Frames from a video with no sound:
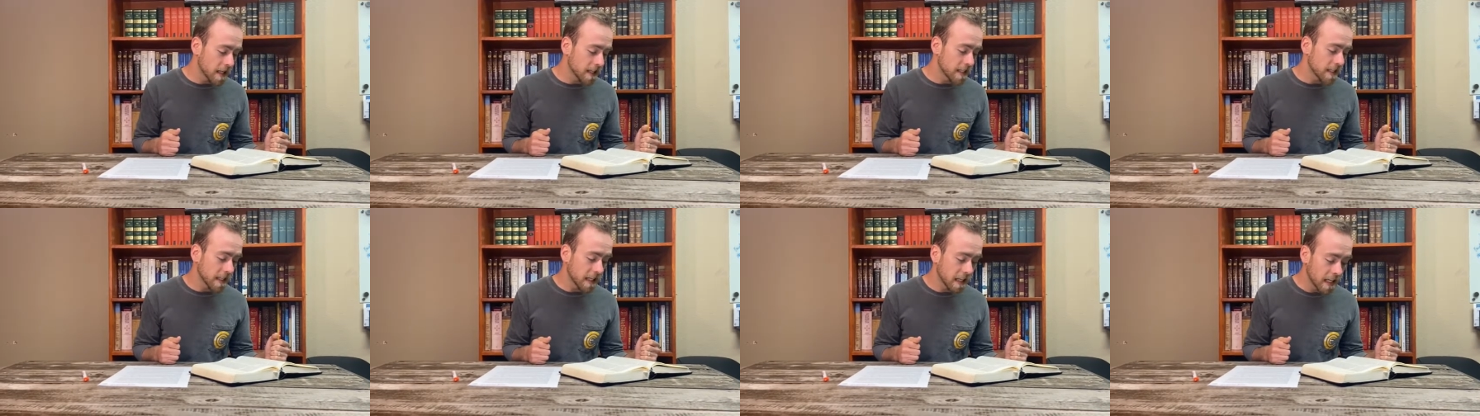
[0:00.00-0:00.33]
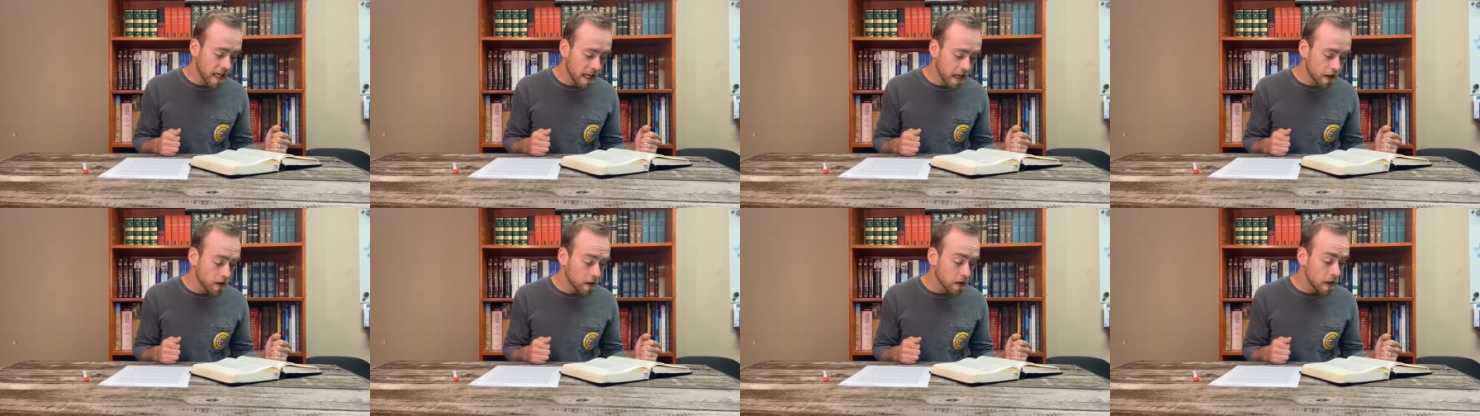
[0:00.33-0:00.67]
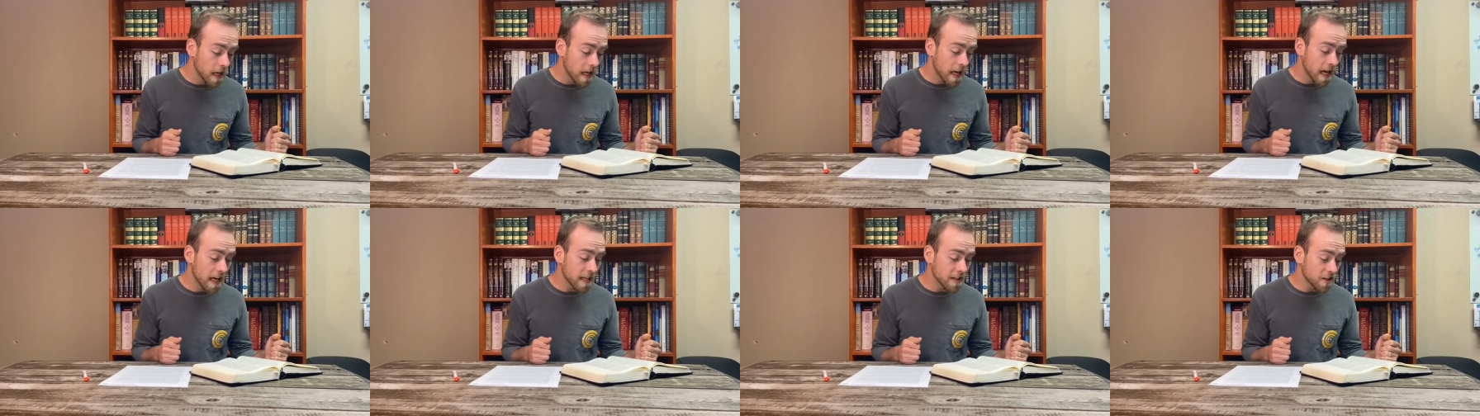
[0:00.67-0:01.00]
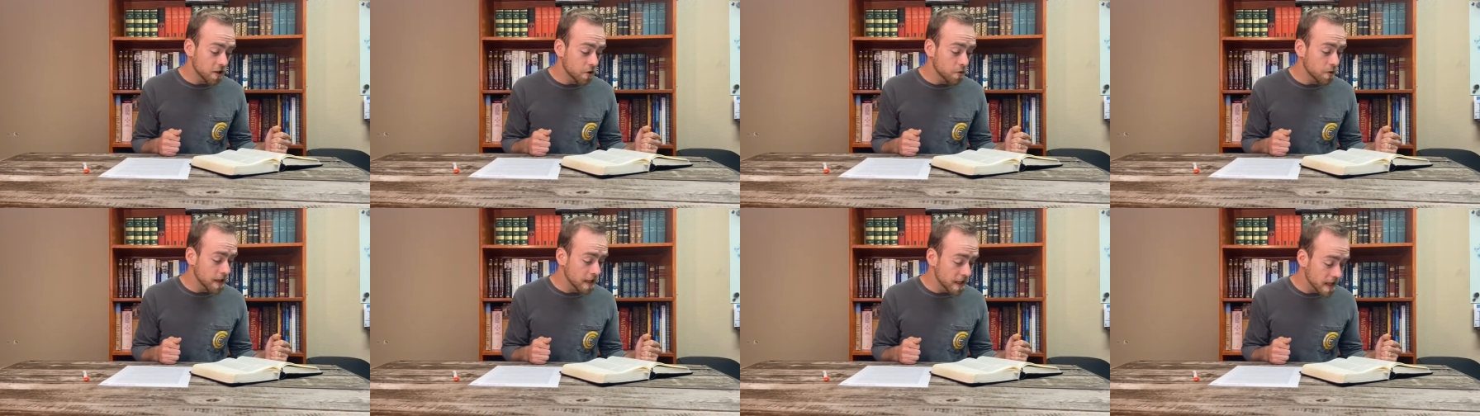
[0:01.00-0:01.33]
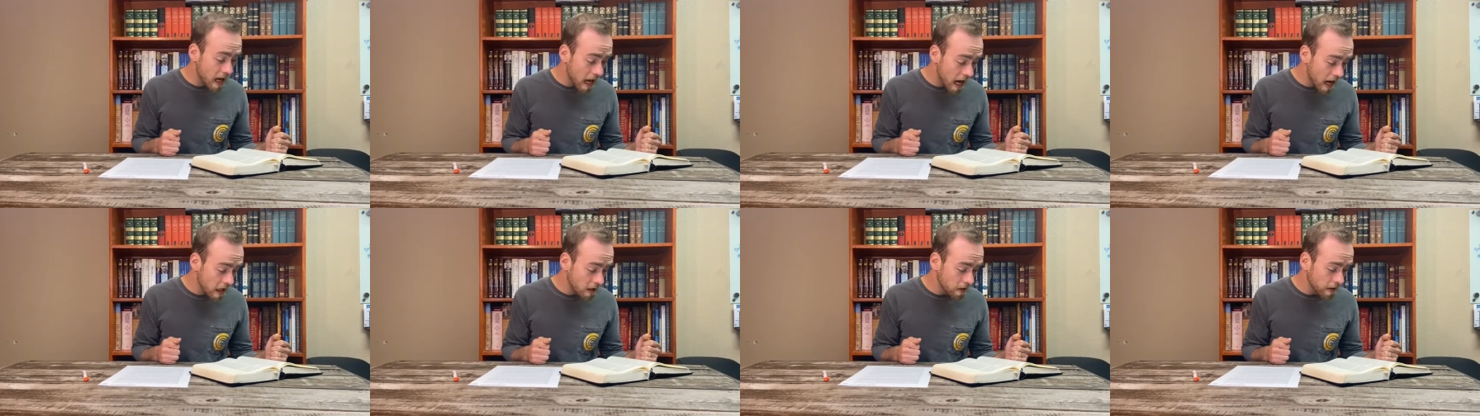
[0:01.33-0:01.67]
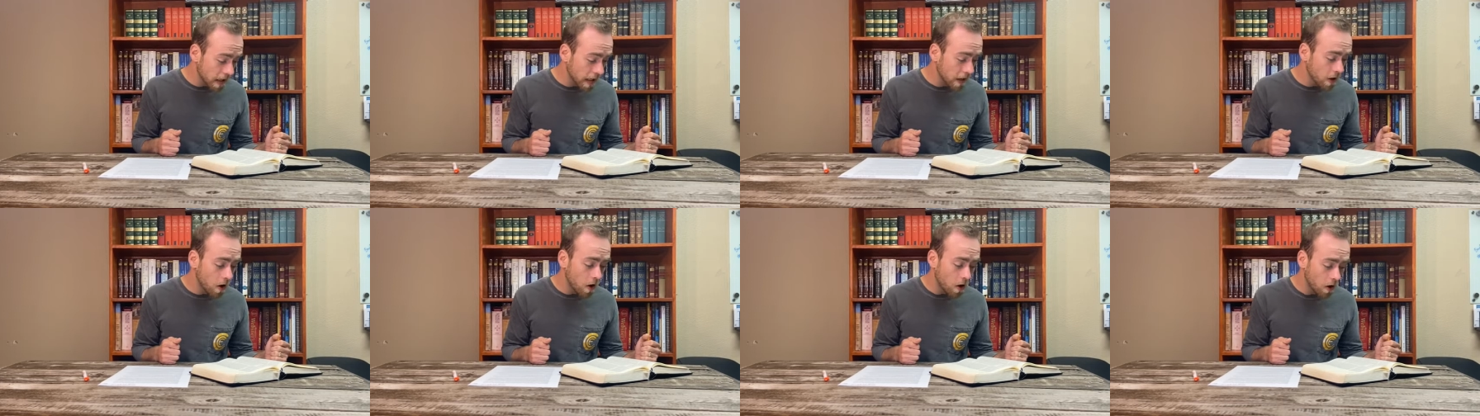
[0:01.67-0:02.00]
to kill, and to
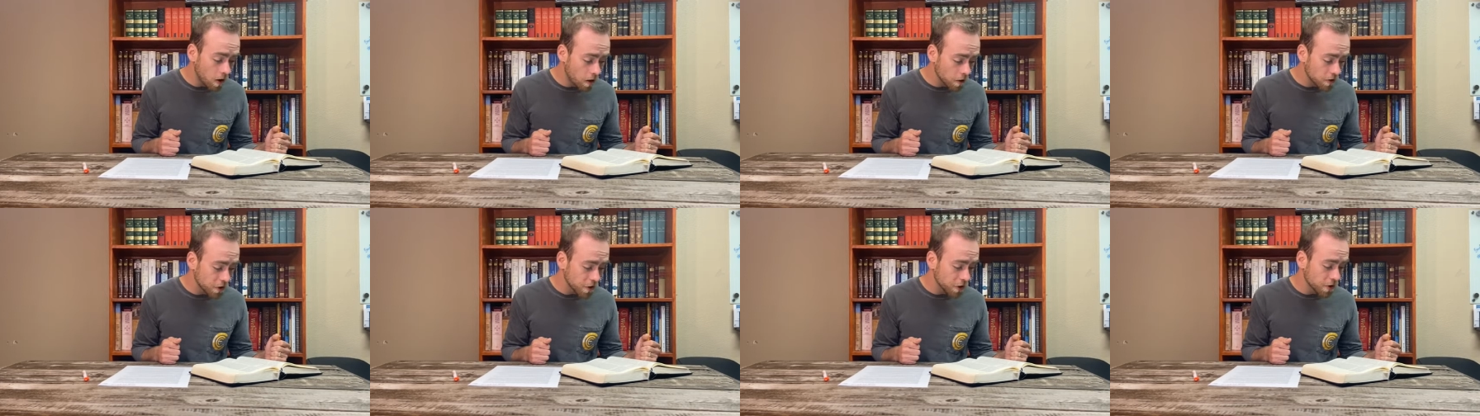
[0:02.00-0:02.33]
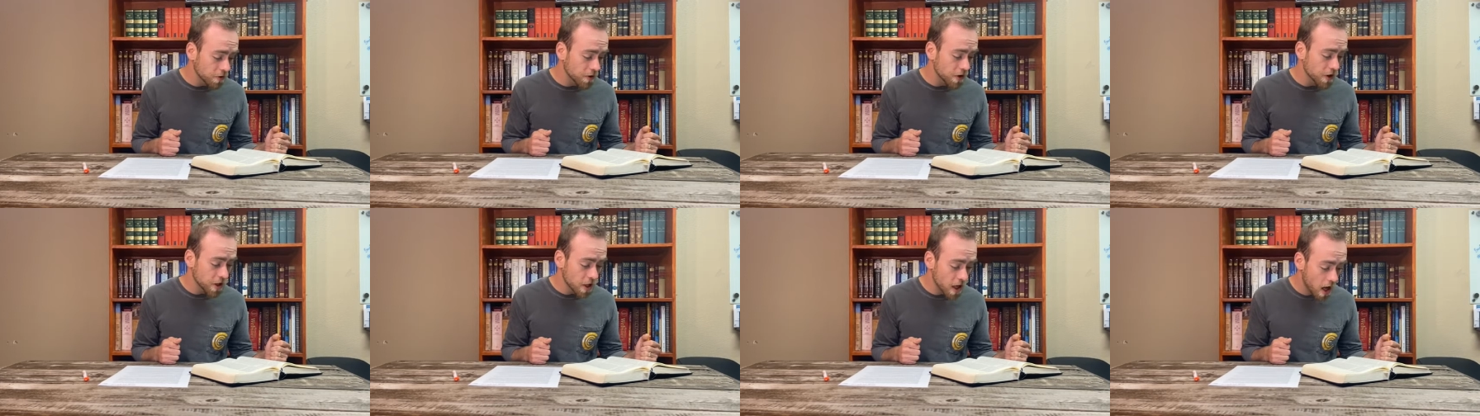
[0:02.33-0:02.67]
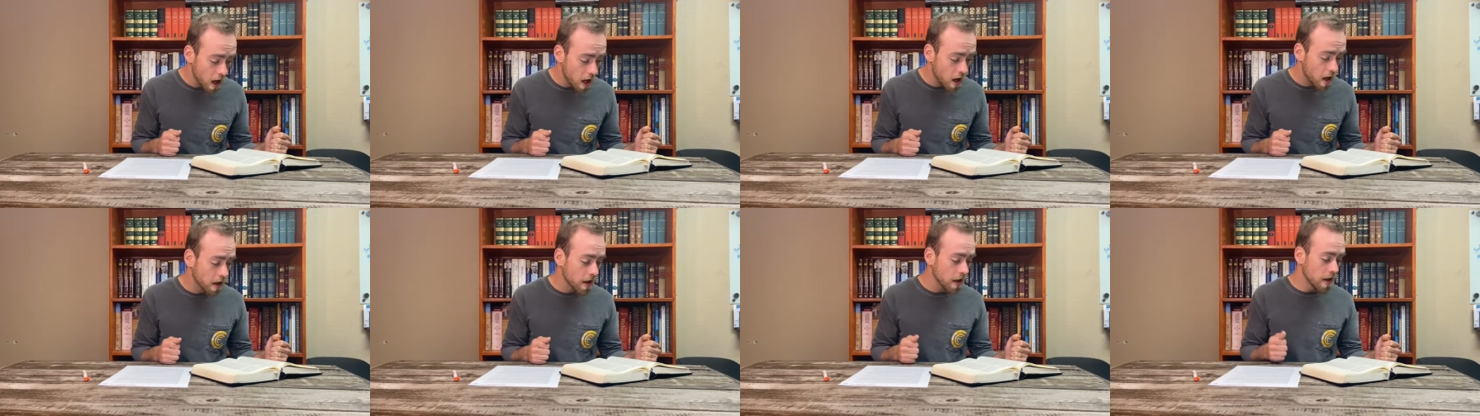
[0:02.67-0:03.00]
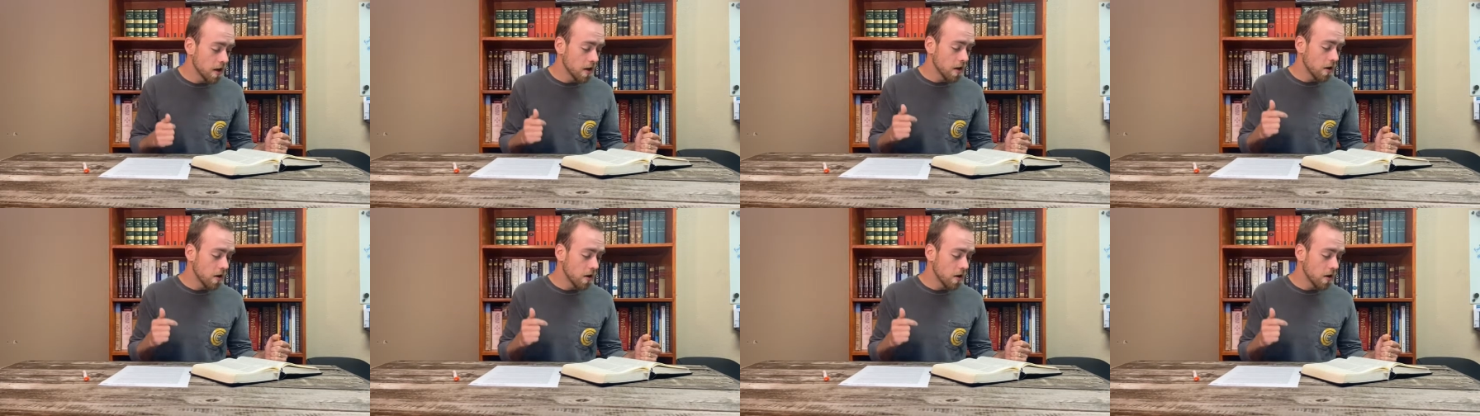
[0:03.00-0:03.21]
annihilate all Jews, young,